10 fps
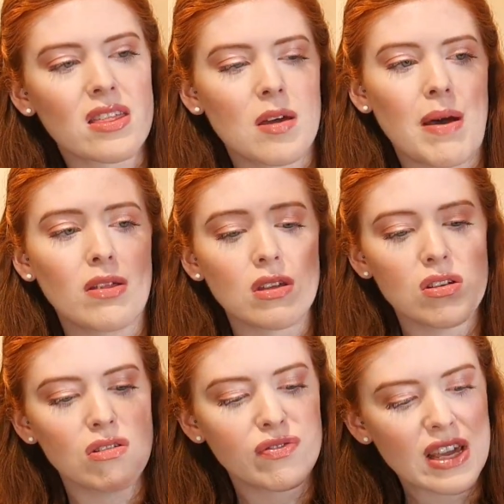the amount that
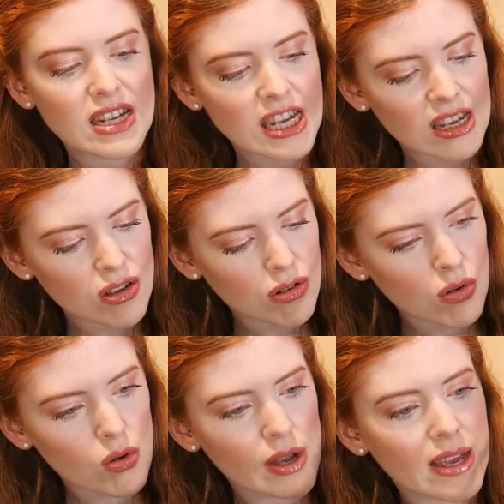you're feeding your
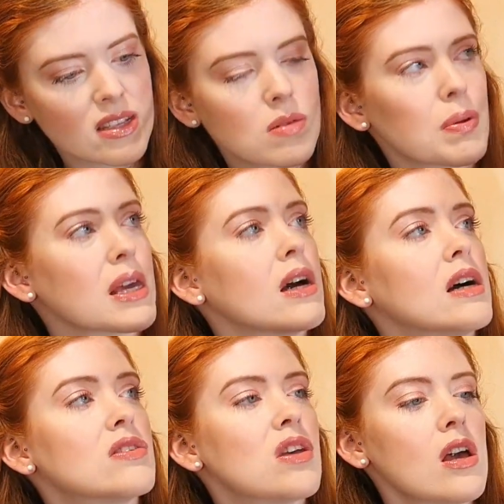orchids,
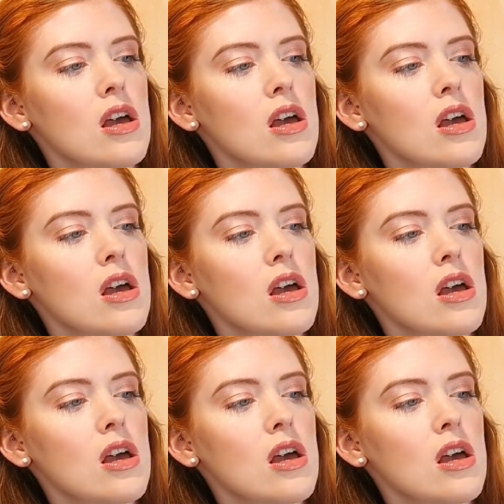because